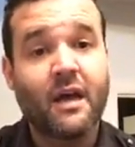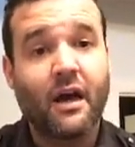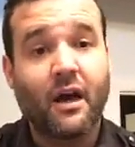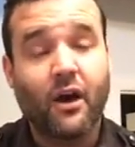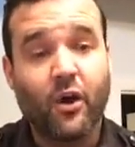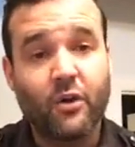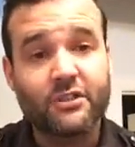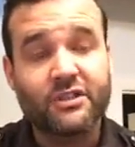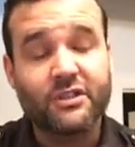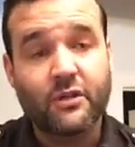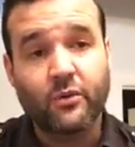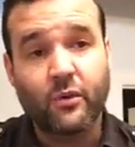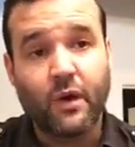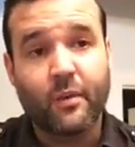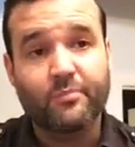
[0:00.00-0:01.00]

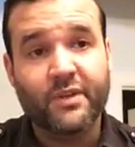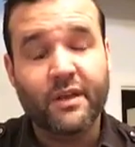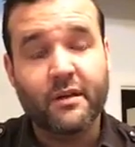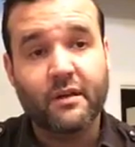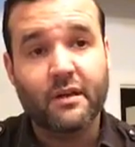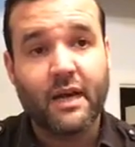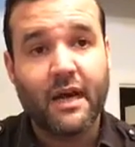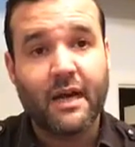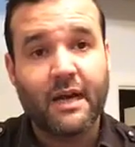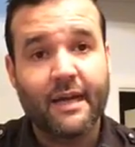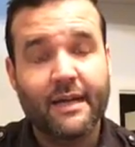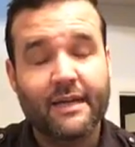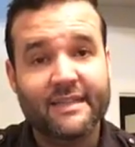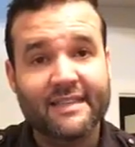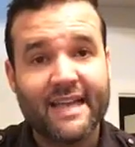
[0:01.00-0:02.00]
Also, up there, I
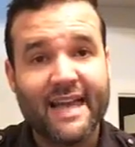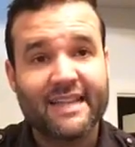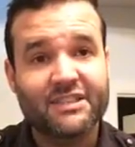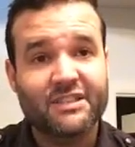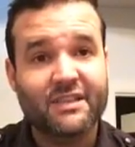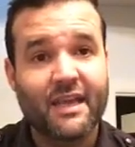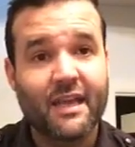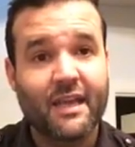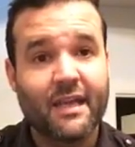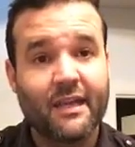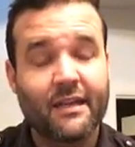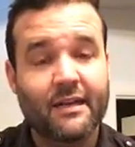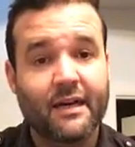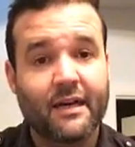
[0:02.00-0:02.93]
attached a